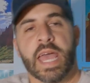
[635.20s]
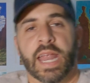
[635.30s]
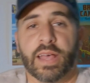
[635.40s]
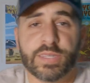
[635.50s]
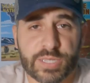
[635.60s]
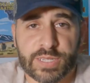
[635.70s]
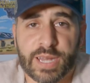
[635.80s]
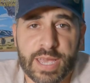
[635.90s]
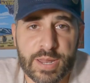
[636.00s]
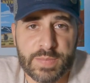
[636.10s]
Now this is an
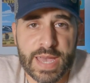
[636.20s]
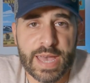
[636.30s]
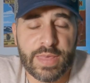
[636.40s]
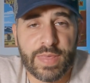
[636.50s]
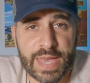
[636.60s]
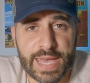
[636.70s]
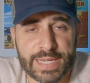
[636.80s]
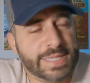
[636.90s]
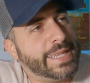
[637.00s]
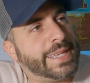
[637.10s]
item
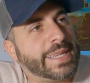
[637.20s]
that